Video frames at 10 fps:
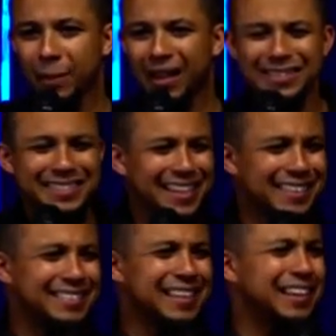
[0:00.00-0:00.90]
Her
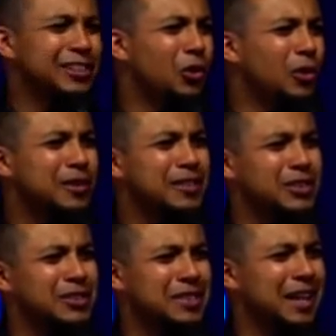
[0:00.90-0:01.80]
sons and her daughters
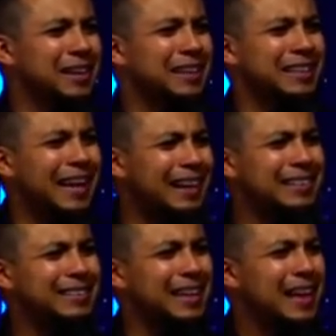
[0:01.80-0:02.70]
are stuck in
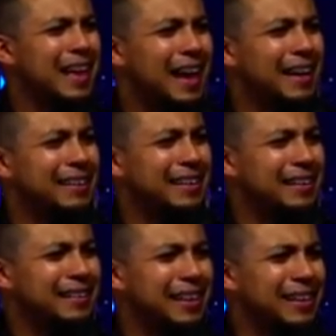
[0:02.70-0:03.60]
drugs
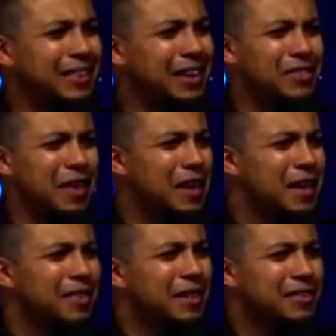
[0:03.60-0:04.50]
and
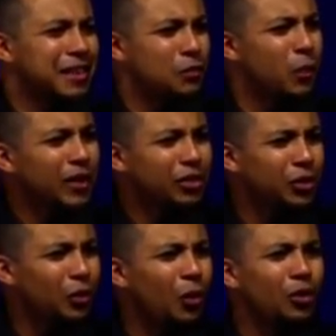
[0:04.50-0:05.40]
they went
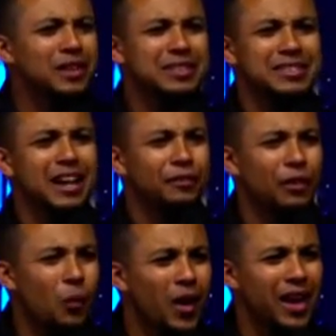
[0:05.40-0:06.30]
through all this stuff
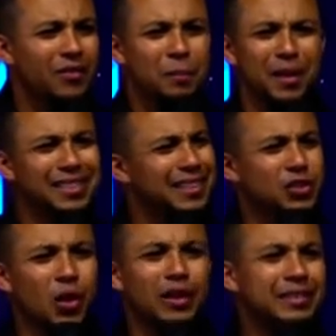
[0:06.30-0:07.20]
and whatever, but this
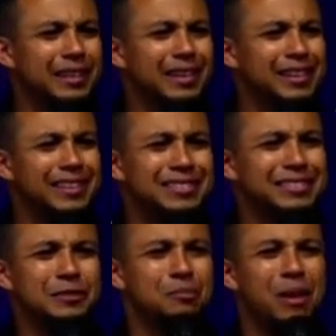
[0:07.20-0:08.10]
auntie is
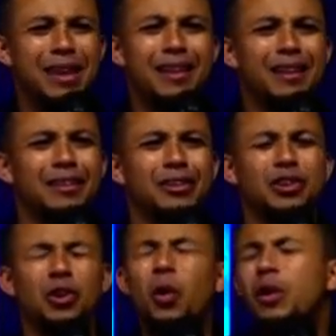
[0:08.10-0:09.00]
just making a
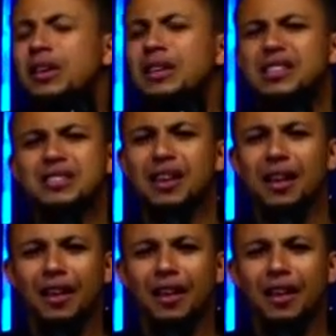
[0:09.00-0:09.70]
noise